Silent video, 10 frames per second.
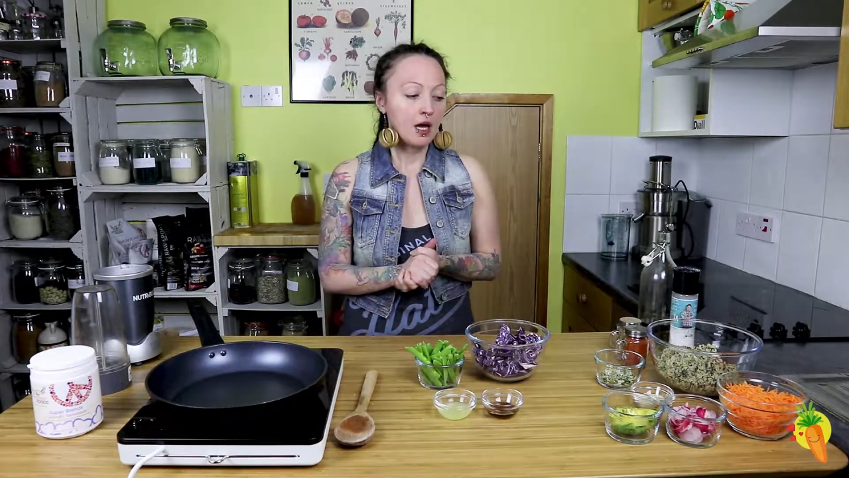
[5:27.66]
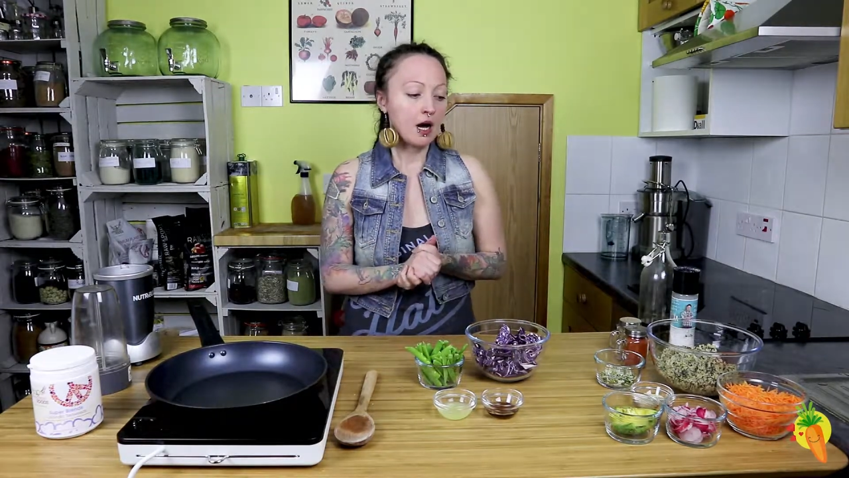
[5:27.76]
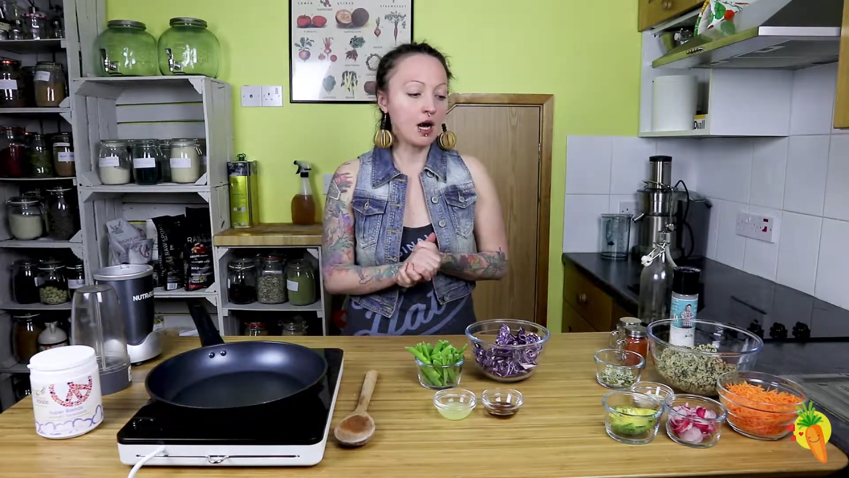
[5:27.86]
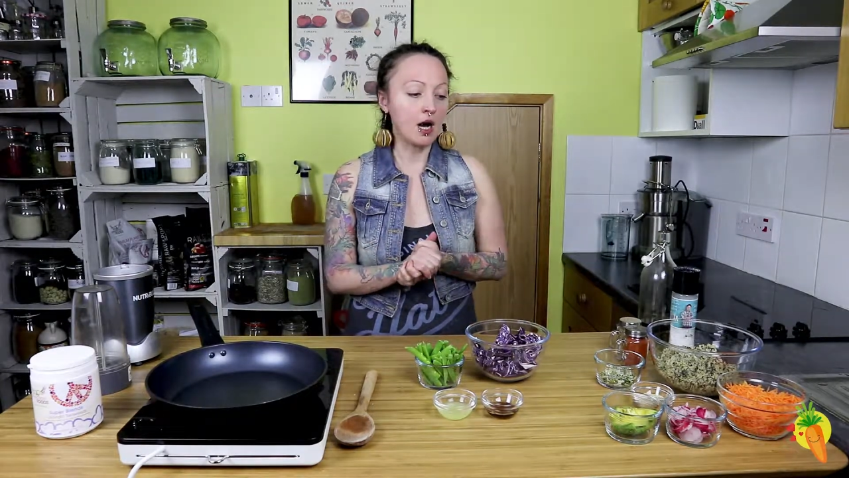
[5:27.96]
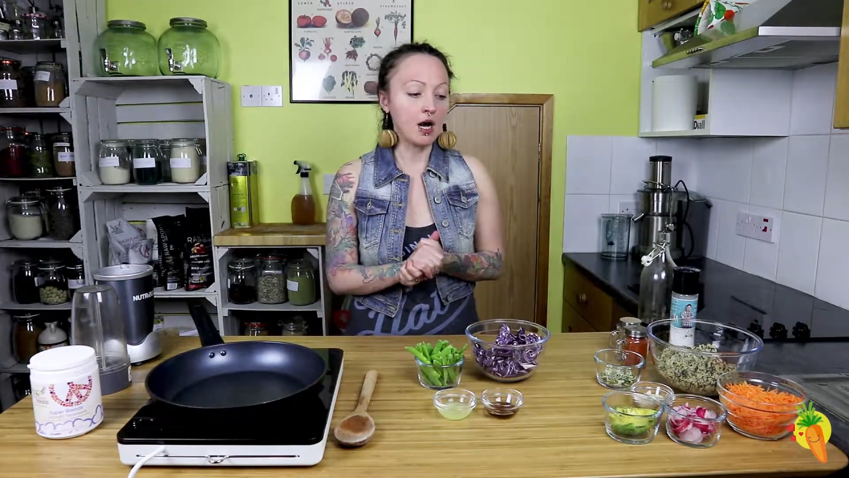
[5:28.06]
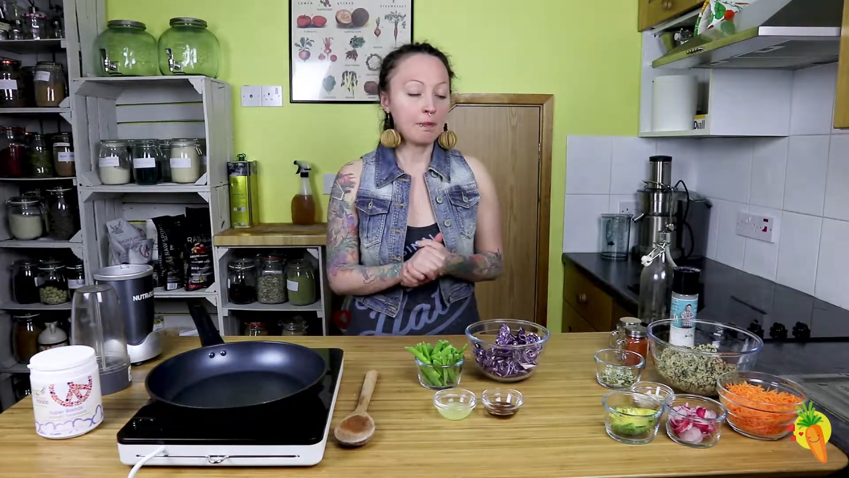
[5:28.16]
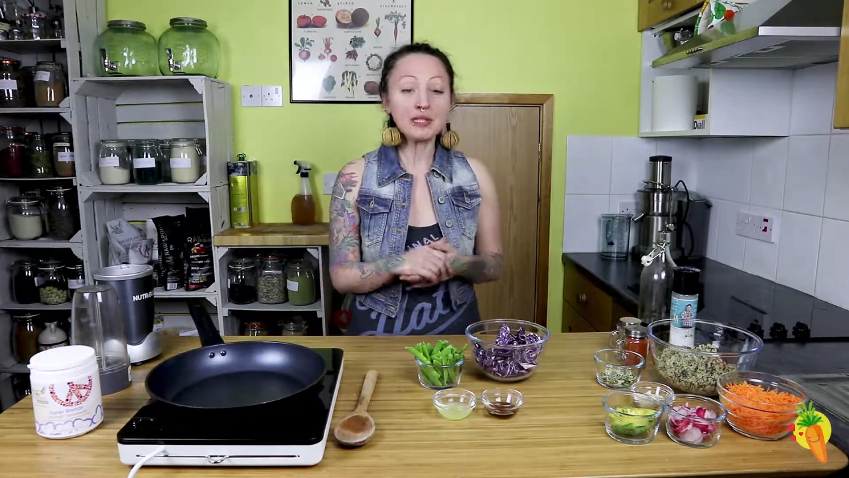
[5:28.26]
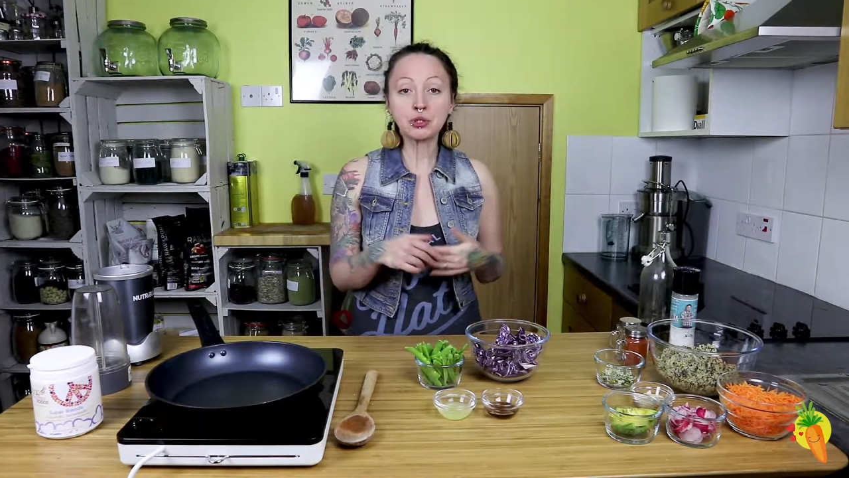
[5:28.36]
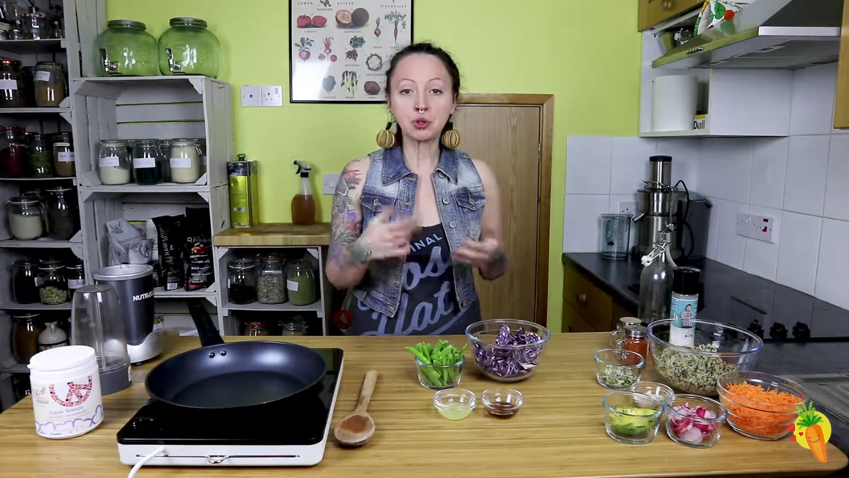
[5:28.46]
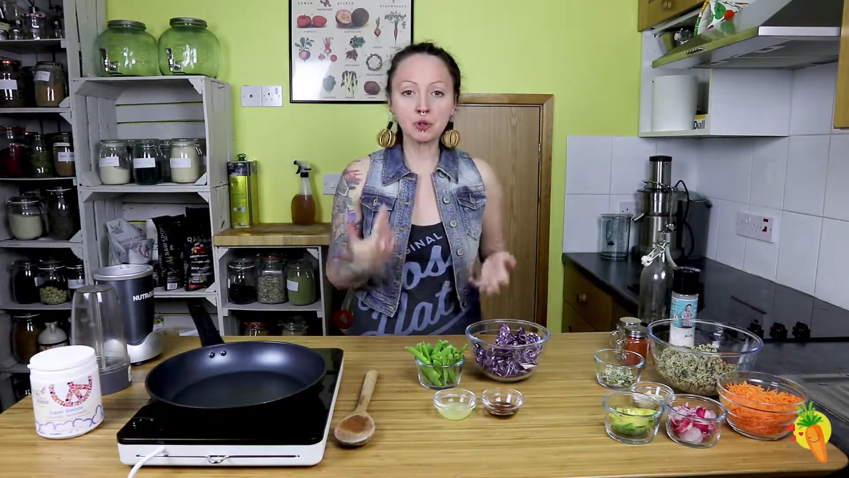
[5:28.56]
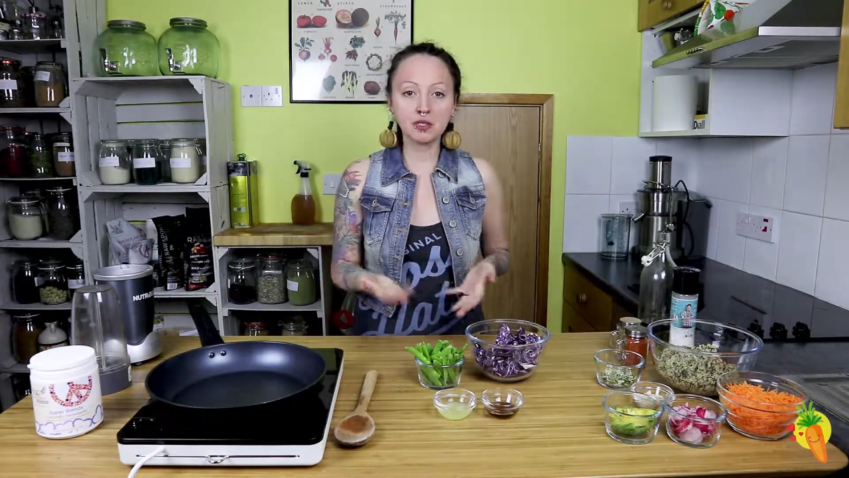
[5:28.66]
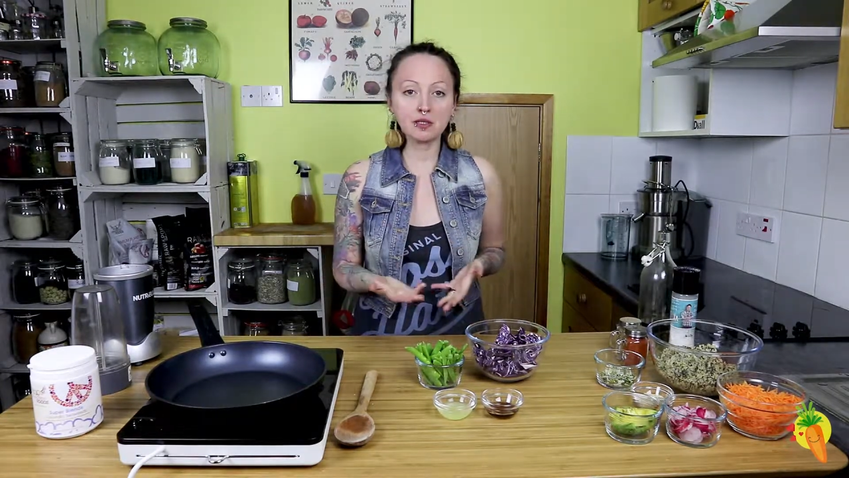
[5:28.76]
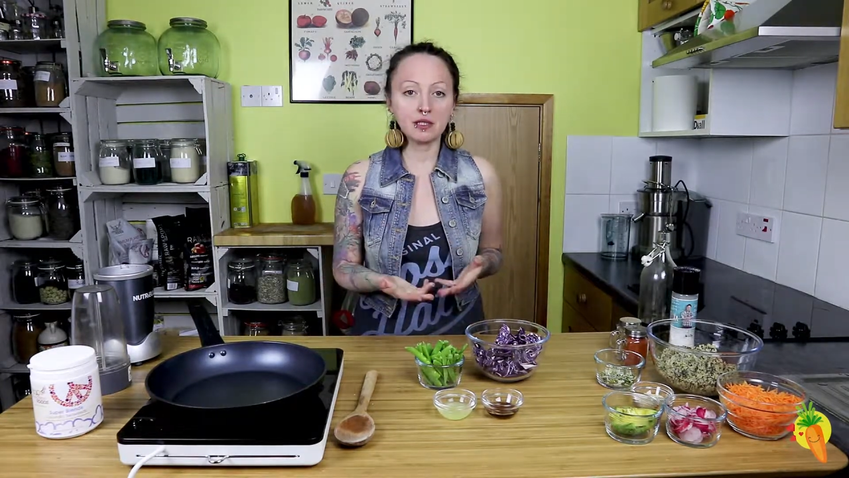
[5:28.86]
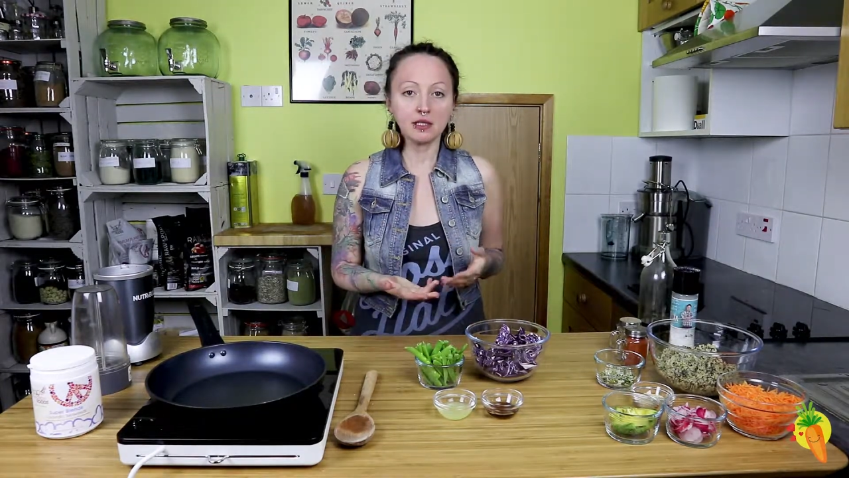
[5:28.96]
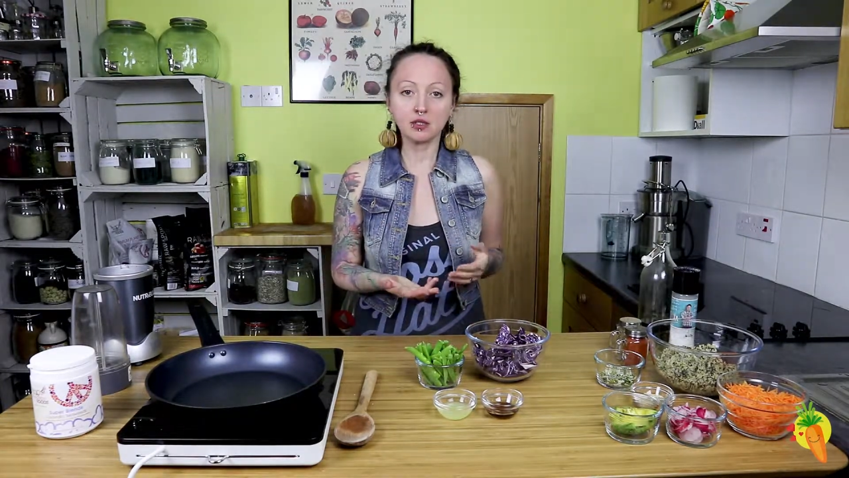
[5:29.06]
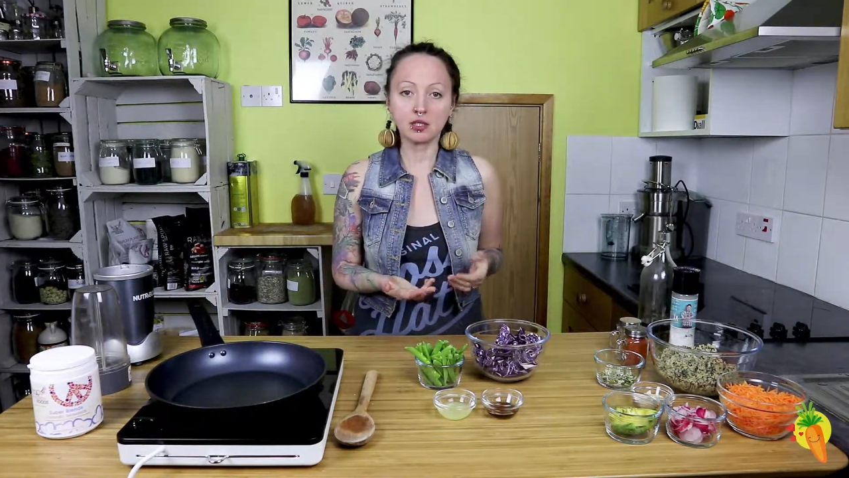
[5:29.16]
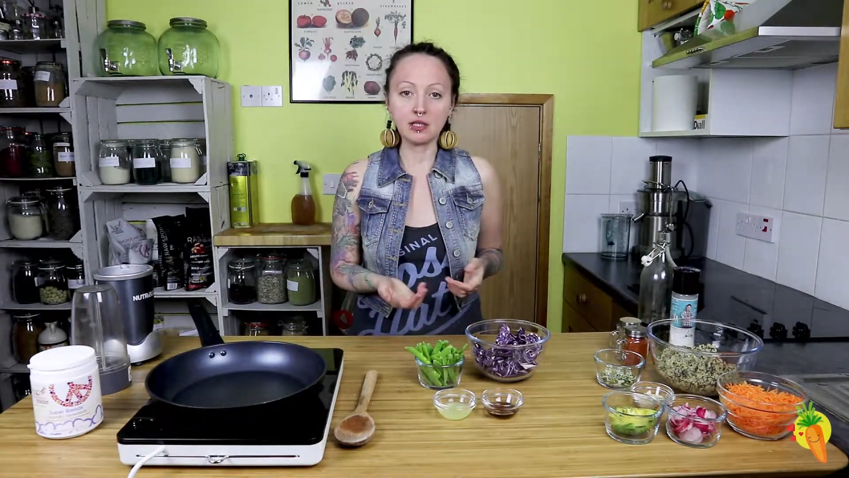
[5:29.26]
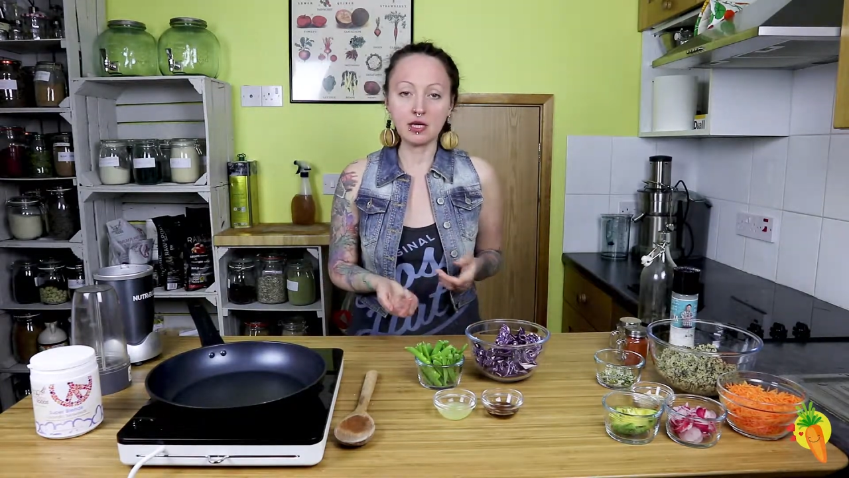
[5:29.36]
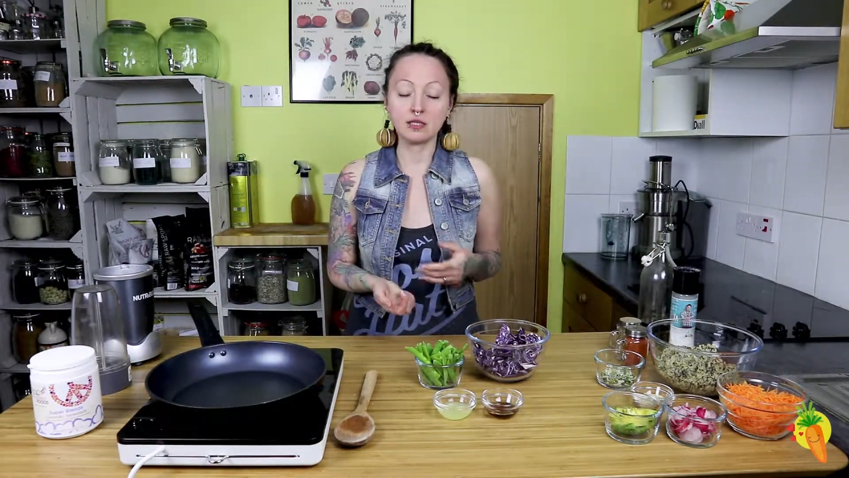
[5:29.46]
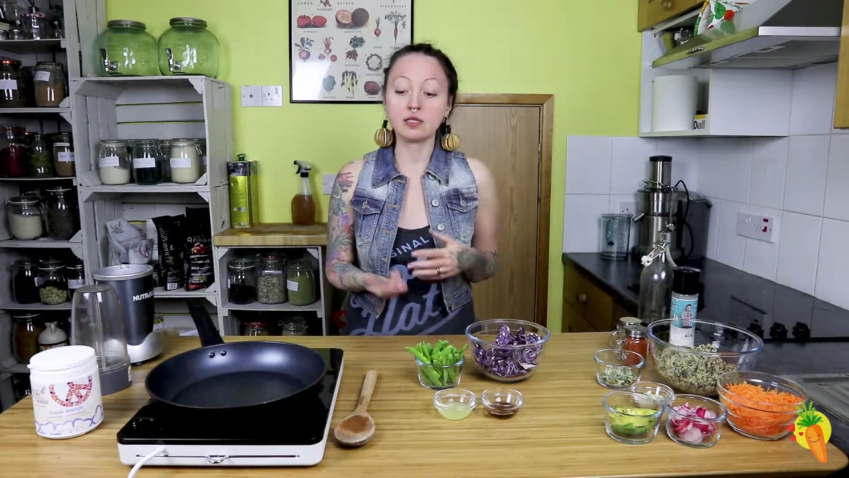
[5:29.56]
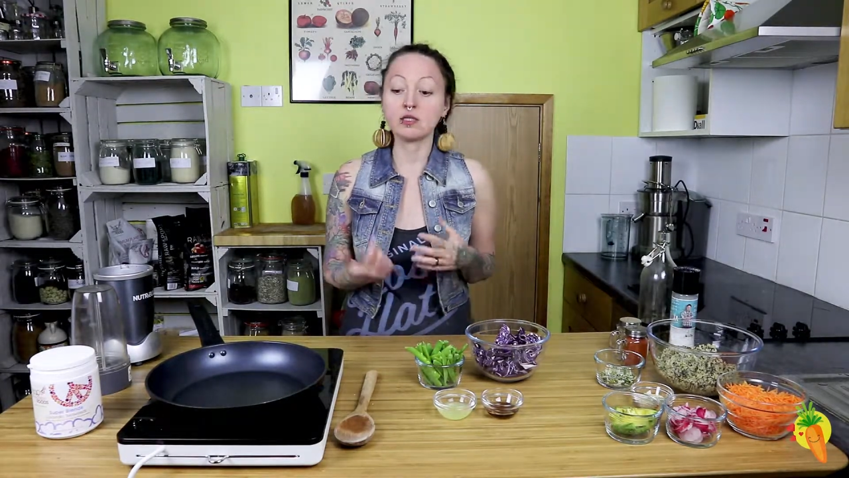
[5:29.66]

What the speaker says: But choosing the ingredients,